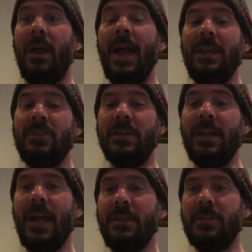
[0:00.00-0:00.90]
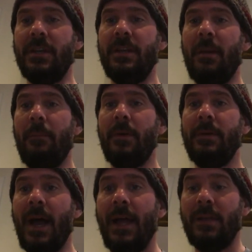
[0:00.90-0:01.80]
Engine, engine number
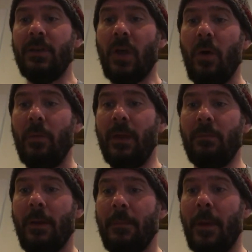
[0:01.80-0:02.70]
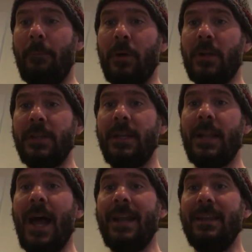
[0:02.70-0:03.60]
9, going down the Brooklyn
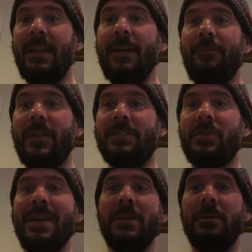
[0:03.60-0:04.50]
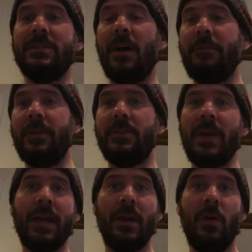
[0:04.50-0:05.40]
line. If the train goes off the
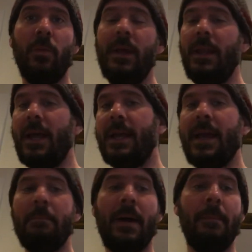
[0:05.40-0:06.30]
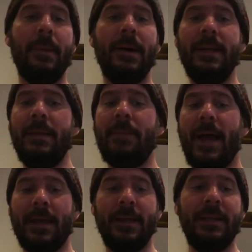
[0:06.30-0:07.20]
track, will I get my money
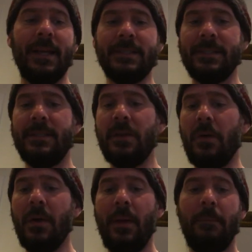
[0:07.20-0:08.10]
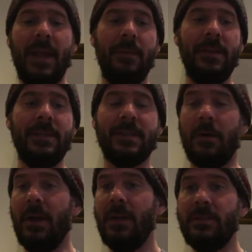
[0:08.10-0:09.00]
back? Yes, no, maybe so.
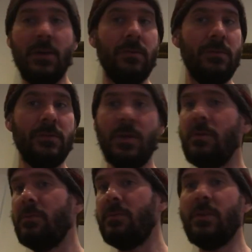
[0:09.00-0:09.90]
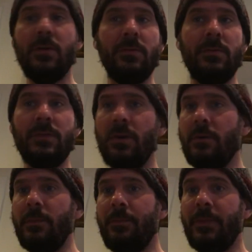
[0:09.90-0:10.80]
Toot, toot, toot,
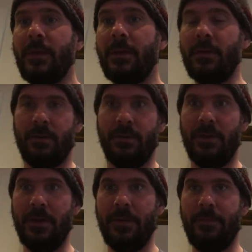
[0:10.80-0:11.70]
toot. Good.